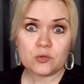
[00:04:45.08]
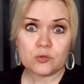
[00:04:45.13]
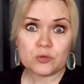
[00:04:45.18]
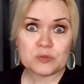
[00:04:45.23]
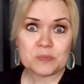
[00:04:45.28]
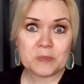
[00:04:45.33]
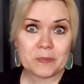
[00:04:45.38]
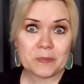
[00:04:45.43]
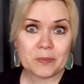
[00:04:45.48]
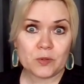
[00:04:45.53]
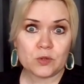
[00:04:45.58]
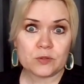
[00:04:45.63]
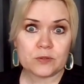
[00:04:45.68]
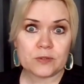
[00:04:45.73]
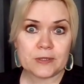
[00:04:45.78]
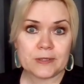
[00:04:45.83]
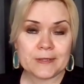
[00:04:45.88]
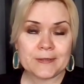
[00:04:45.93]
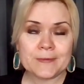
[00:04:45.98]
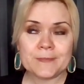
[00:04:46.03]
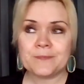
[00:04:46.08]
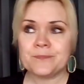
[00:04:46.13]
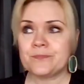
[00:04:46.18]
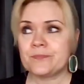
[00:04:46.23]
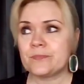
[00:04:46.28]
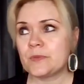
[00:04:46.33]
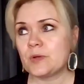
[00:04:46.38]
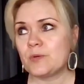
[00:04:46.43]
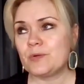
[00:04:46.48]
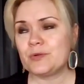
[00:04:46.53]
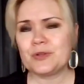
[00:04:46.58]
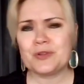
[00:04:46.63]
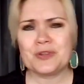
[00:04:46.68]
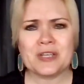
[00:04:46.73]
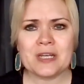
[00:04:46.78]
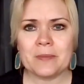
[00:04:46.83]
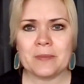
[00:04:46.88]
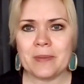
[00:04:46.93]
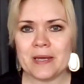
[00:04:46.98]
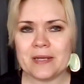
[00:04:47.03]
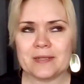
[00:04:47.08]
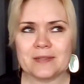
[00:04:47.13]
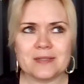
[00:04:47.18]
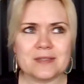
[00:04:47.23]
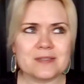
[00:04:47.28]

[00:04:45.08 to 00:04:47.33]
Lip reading: Those people, when you think about it,